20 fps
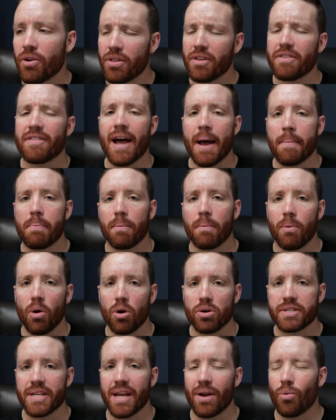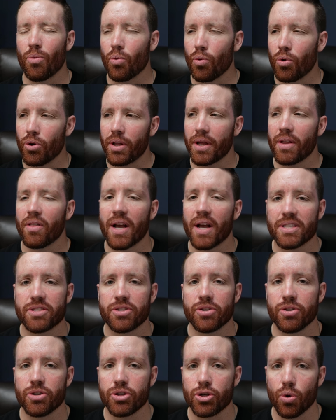you're the type of person that really likes
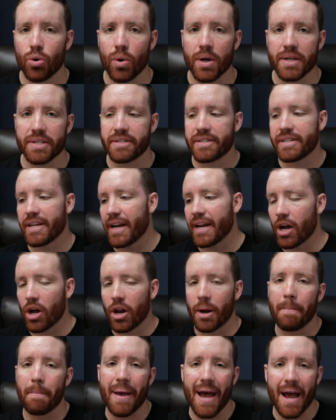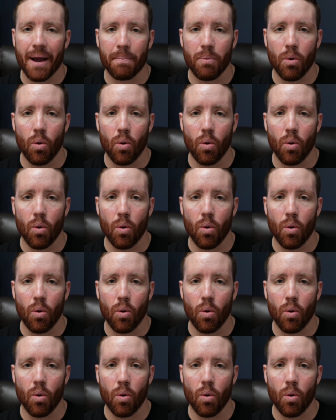to enjoy sitting on a back